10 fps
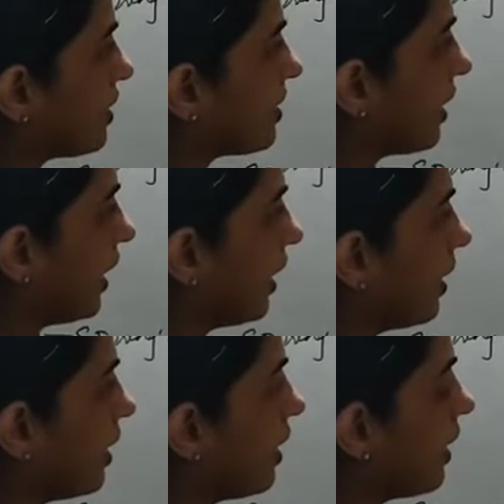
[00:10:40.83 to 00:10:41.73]
scale.
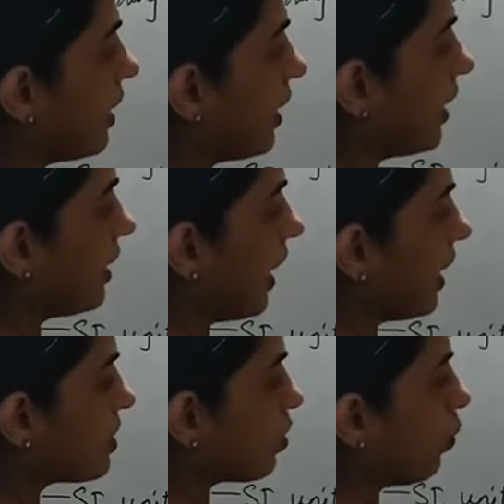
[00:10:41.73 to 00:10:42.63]
It
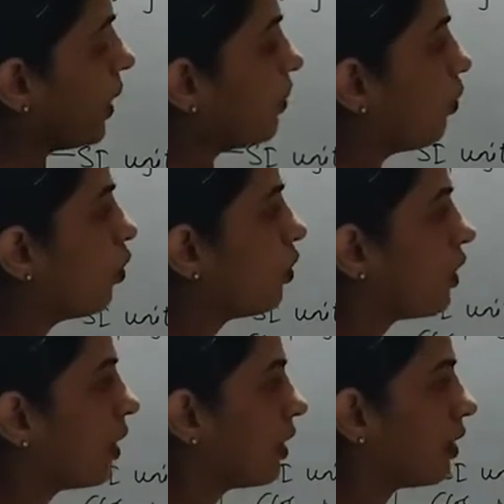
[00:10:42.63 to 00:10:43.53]
has one more
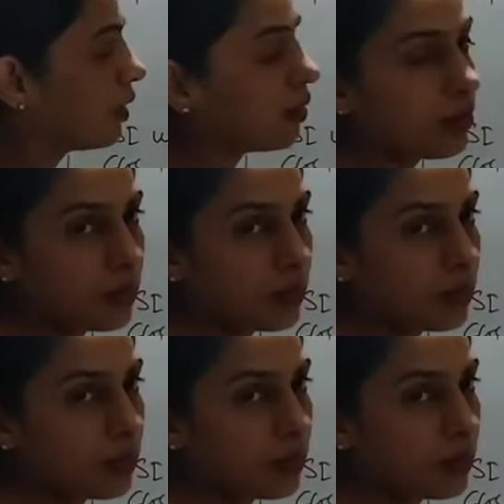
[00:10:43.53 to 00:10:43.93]
a